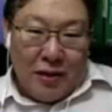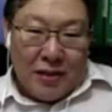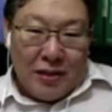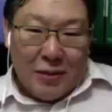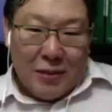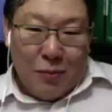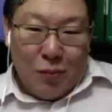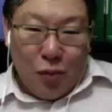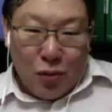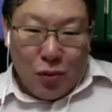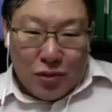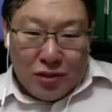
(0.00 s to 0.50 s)

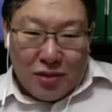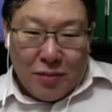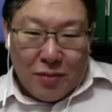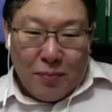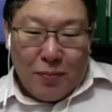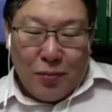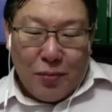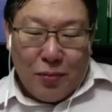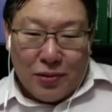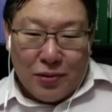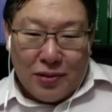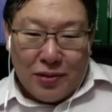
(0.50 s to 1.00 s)
most
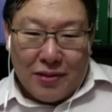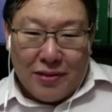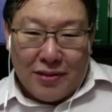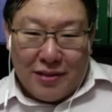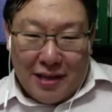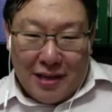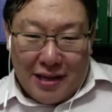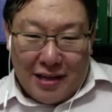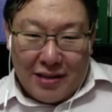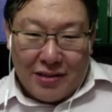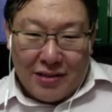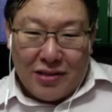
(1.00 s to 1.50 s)
important
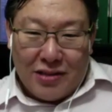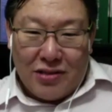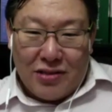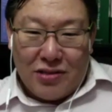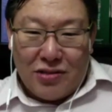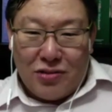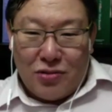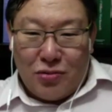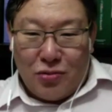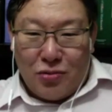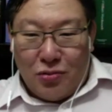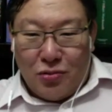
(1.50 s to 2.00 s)
things is
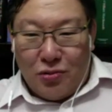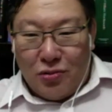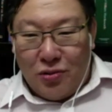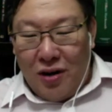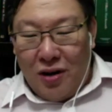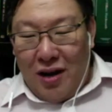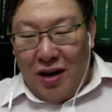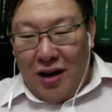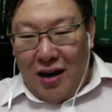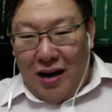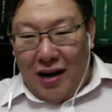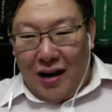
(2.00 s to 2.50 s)
to
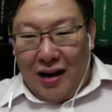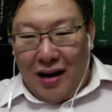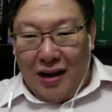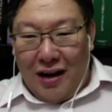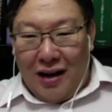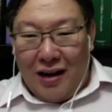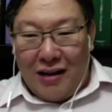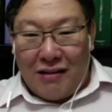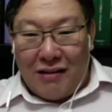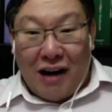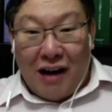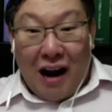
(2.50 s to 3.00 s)

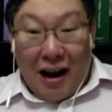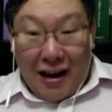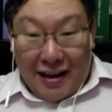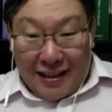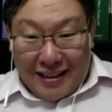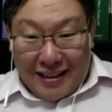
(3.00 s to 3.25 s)
write.